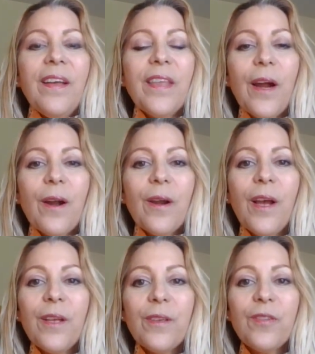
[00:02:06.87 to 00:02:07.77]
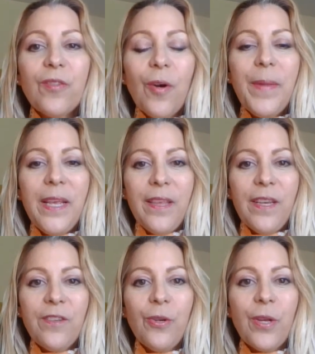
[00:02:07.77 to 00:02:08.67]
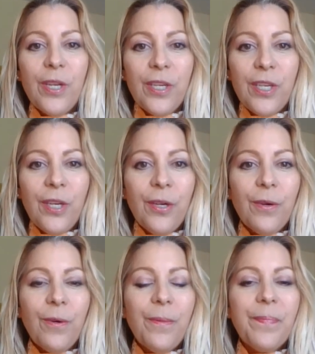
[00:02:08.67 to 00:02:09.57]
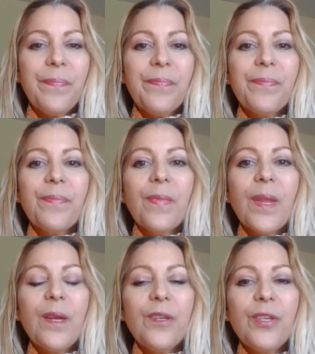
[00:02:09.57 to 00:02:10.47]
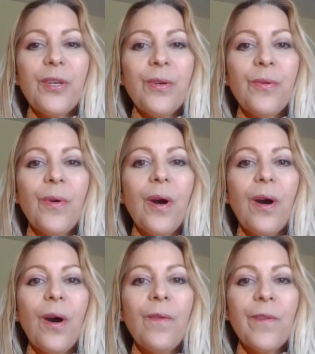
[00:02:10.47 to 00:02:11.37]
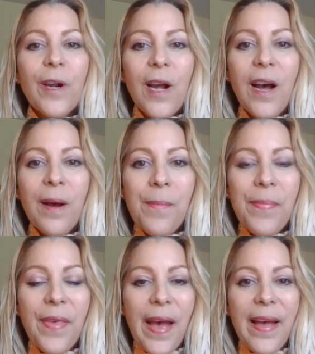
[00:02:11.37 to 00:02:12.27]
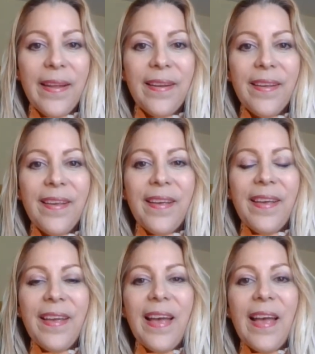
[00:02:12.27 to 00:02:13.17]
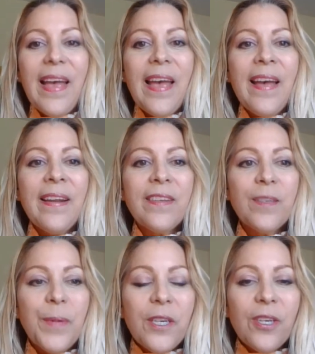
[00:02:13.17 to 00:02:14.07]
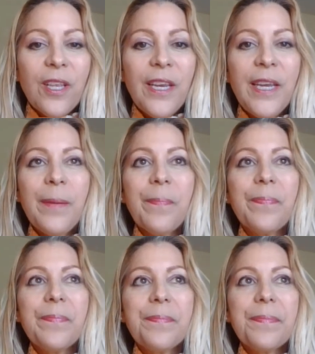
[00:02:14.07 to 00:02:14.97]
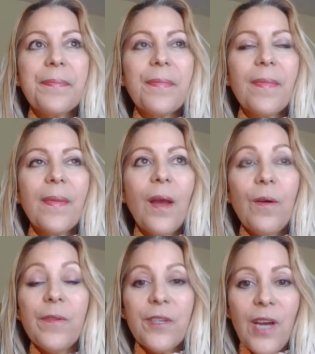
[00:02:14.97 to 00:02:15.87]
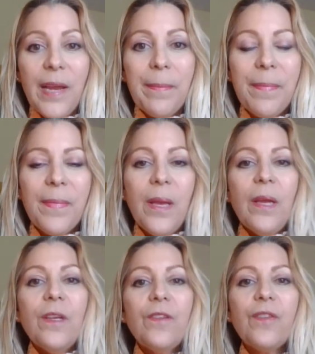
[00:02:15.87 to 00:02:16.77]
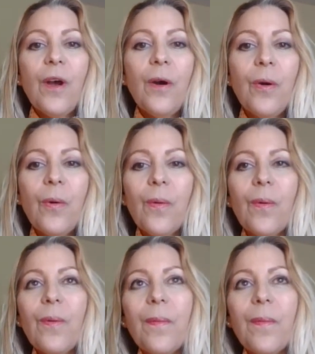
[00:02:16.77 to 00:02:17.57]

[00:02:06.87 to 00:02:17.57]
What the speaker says: there are so many things you can do to overcome that, and especially over time. So